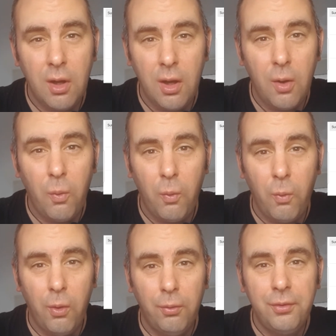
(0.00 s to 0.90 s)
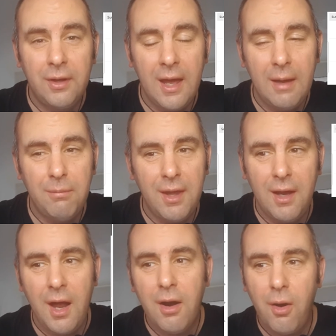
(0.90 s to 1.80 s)
Wolves' game.
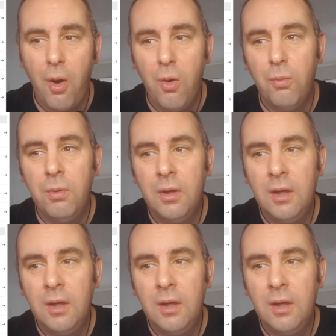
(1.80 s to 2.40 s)
They are at home.